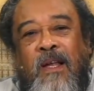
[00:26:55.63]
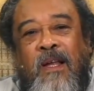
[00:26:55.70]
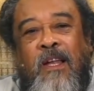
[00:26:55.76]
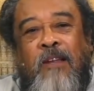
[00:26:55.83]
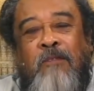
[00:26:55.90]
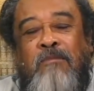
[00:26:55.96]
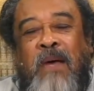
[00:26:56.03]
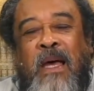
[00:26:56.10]

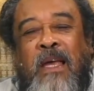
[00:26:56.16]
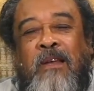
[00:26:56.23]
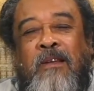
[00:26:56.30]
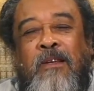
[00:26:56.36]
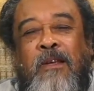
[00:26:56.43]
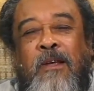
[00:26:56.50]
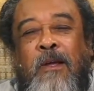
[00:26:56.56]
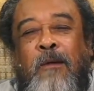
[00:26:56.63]
Let
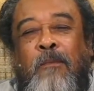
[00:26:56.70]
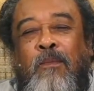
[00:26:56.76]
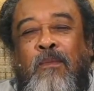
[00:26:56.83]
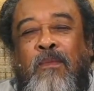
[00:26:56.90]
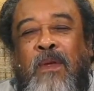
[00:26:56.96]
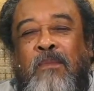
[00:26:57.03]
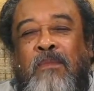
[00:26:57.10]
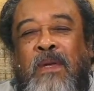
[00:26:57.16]
mind
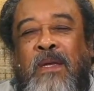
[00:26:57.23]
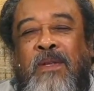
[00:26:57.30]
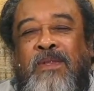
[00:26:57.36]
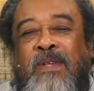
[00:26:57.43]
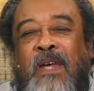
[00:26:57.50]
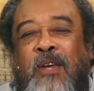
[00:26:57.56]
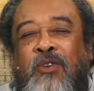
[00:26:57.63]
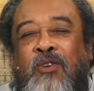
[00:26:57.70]
be
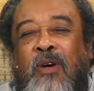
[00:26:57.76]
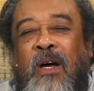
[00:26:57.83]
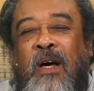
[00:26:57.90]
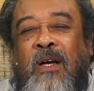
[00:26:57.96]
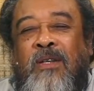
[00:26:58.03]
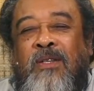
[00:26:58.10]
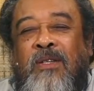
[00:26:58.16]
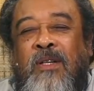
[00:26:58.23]
inside your
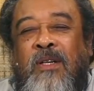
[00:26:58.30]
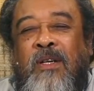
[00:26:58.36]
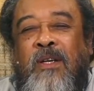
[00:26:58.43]
heart.